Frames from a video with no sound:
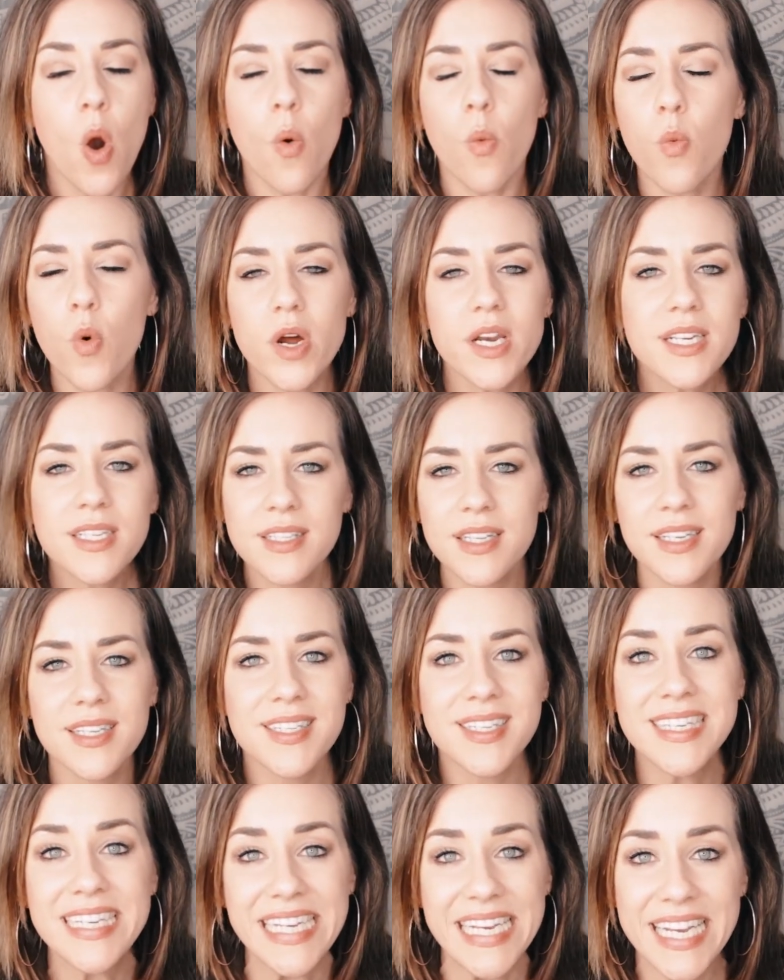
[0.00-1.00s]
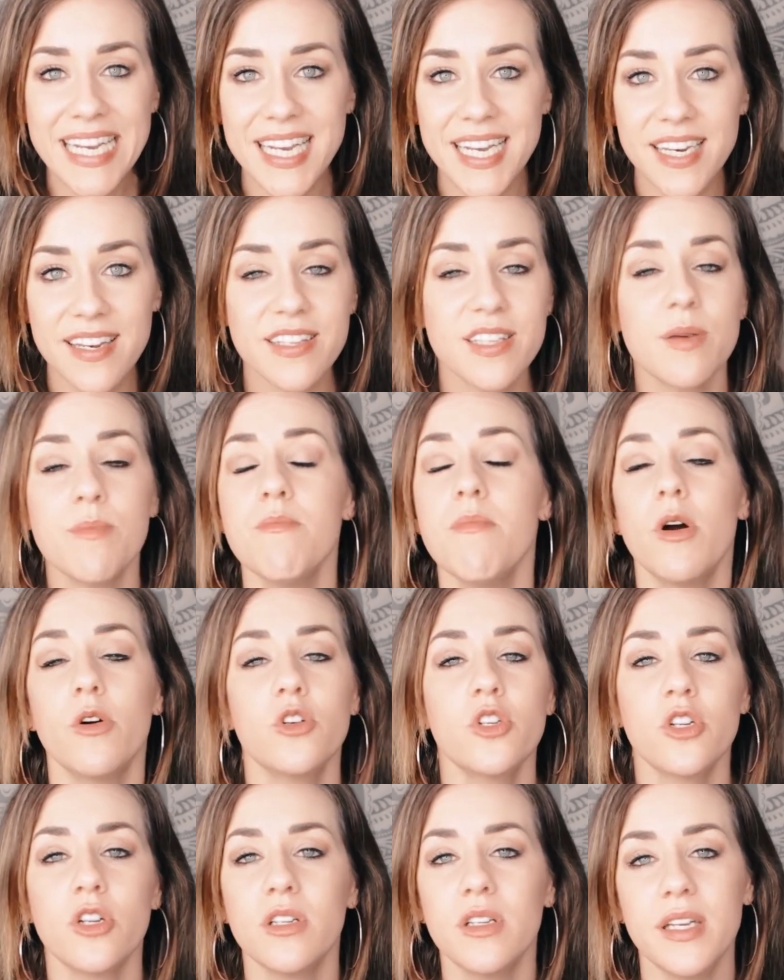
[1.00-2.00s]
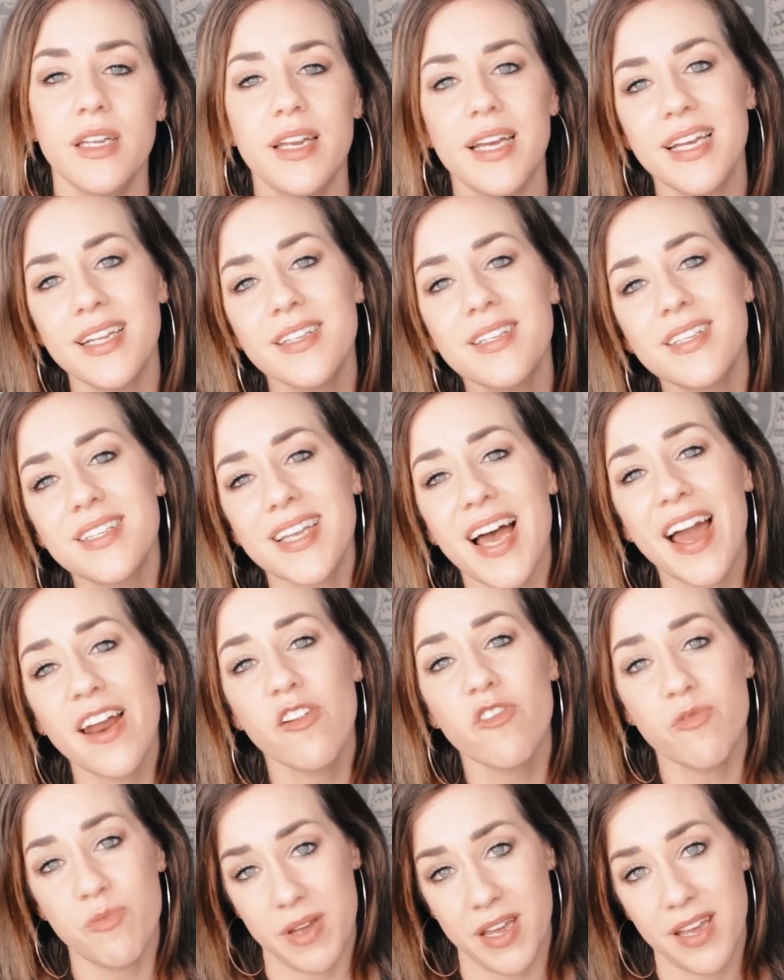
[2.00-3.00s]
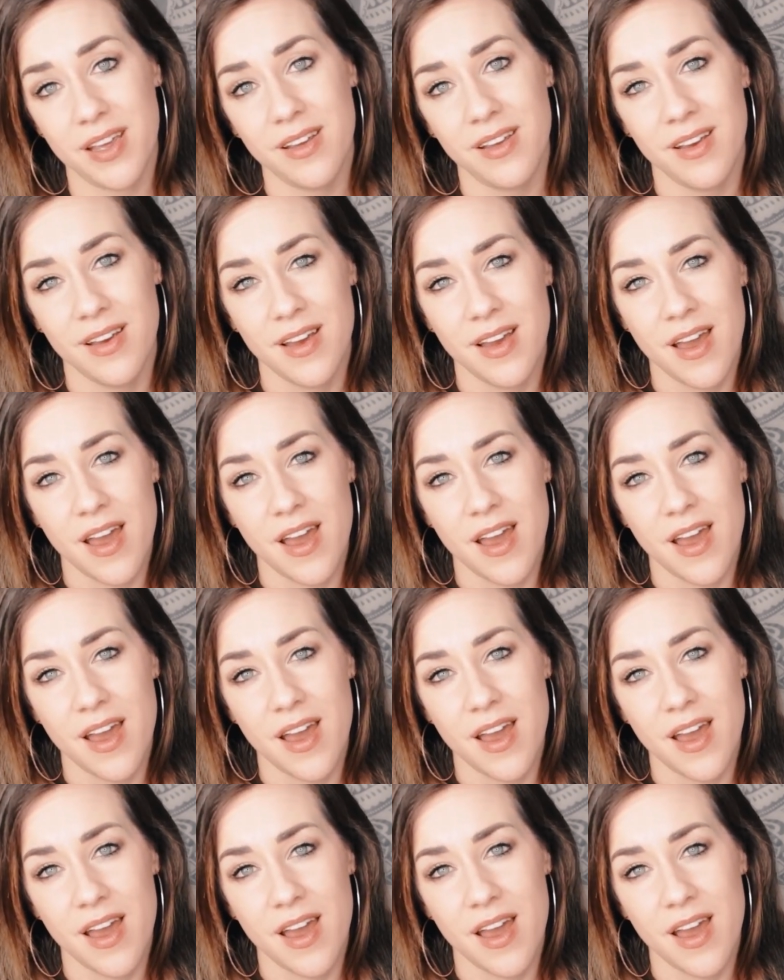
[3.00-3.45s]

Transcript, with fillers: What is this need, this emotional need inside of me?